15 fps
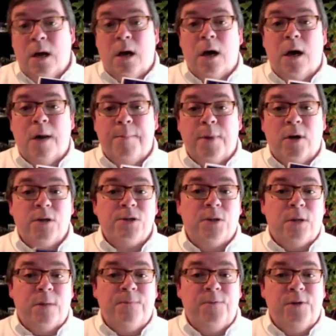but also
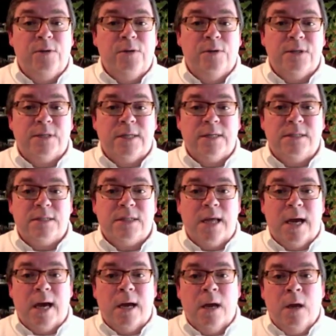comfort you in the sense
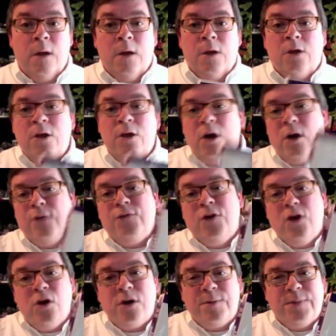that, if you
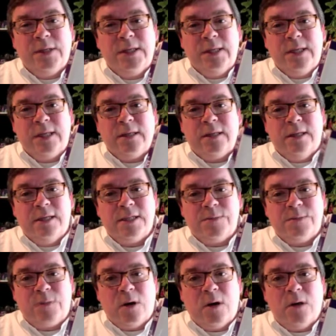don't completely get this
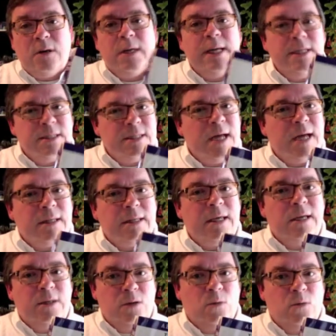part, it's not
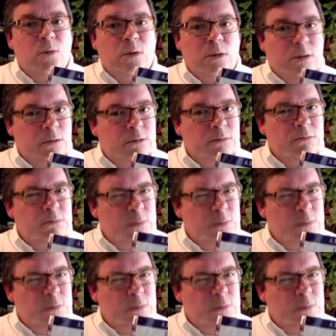the end of the world.